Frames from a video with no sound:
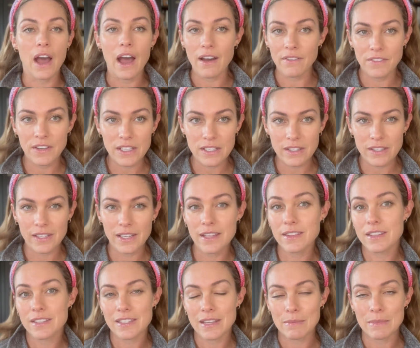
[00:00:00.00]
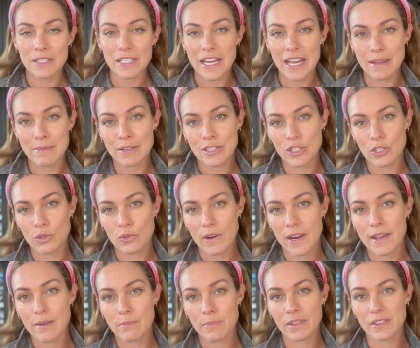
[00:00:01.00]
Obviously in the summertime it's
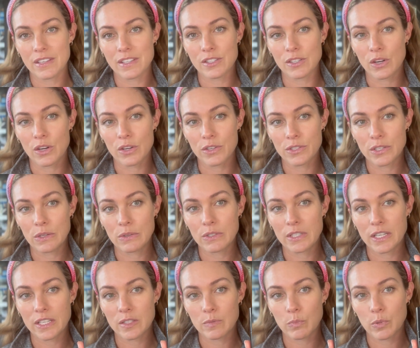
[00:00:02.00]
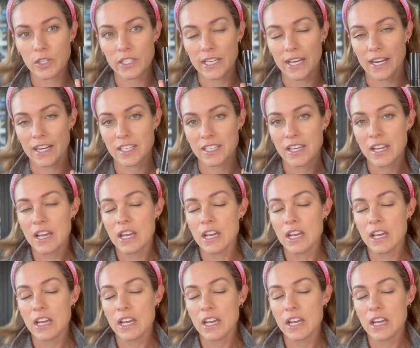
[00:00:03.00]
great, but this also does protect